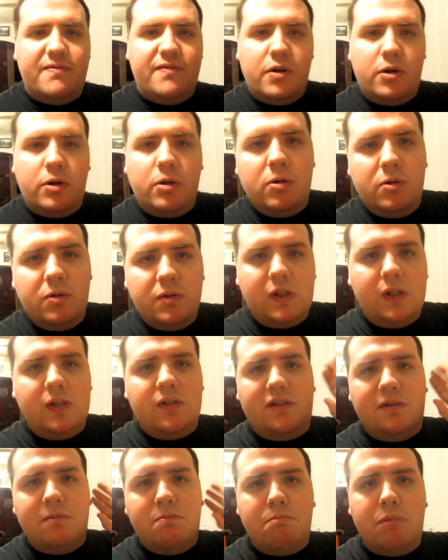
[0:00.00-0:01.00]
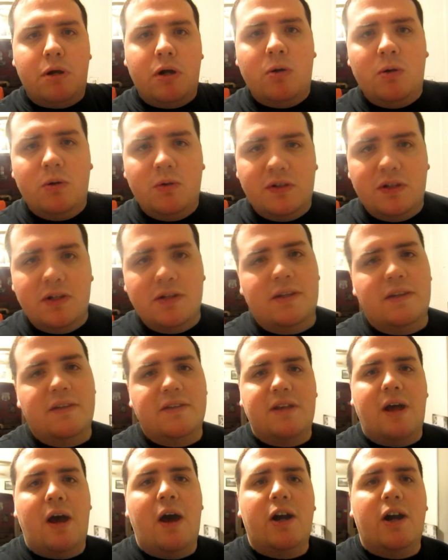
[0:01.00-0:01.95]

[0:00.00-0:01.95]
photos and some bows into this